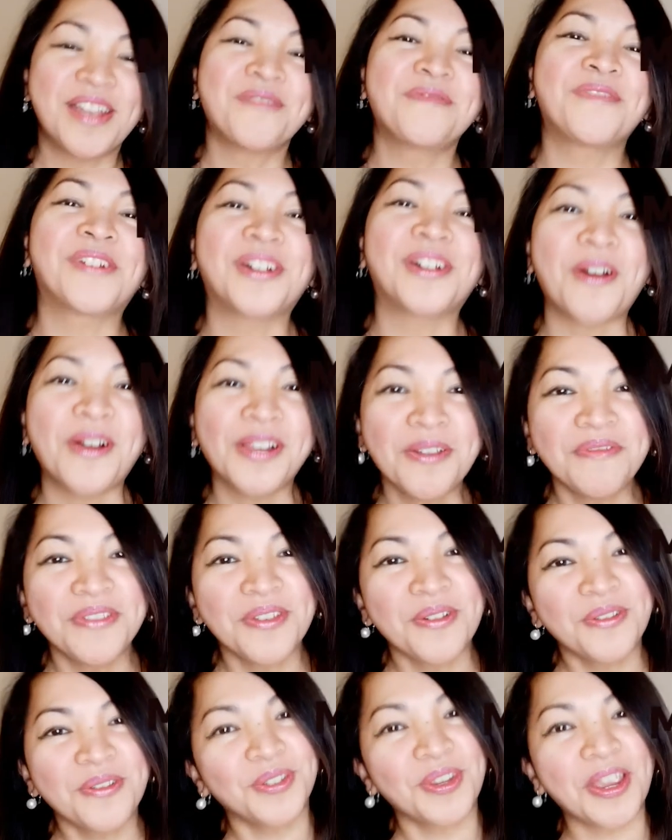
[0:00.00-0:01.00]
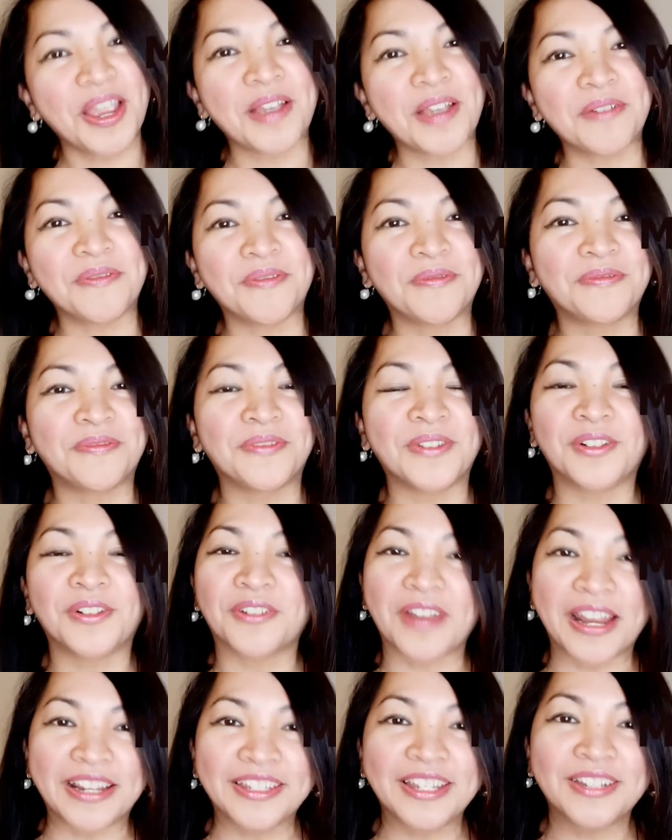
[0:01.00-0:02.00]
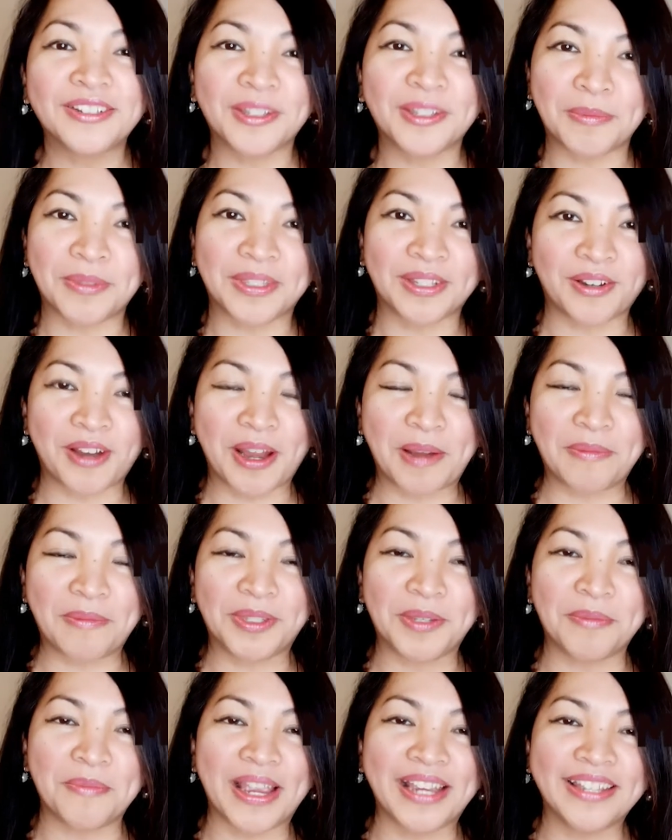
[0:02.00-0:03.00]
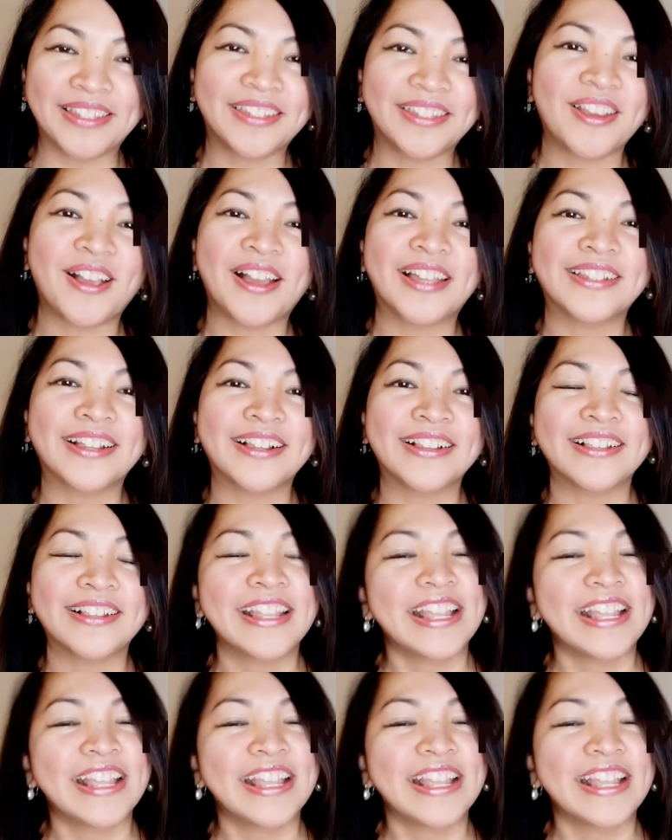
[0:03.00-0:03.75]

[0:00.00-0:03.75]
For all of those who have already subscribed to my channel,